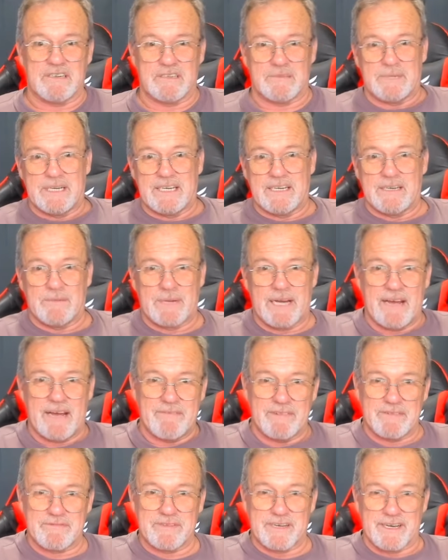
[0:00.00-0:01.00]
man, am I
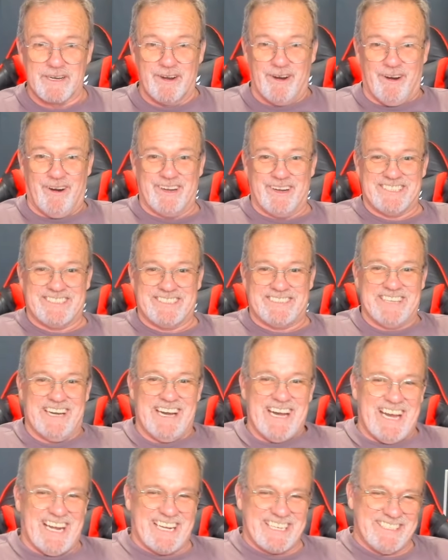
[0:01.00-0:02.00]
having a freaking heart
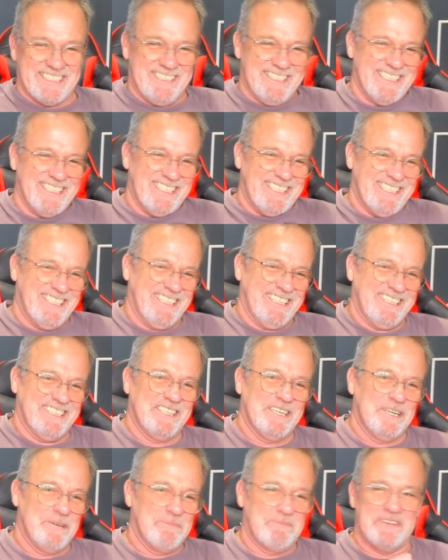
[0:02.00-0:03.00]
attack?
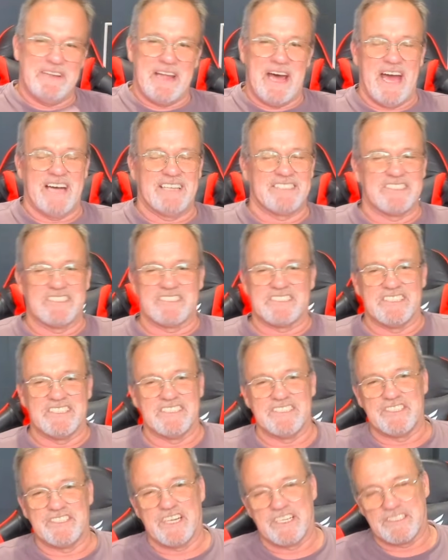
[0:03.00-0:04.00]
Nah, it's just
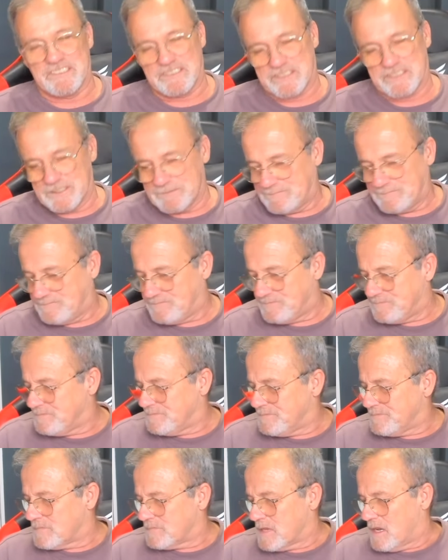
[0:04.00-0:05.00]
indigestion.
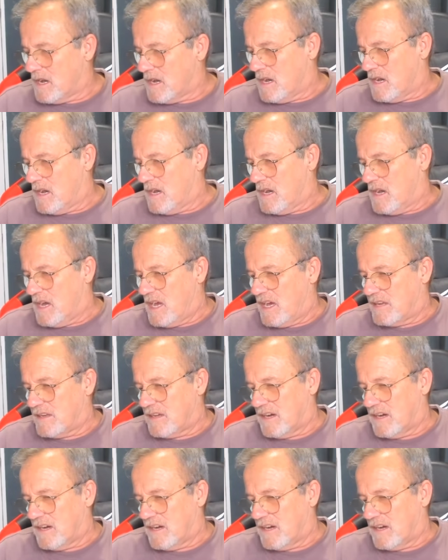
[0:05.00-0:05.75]
And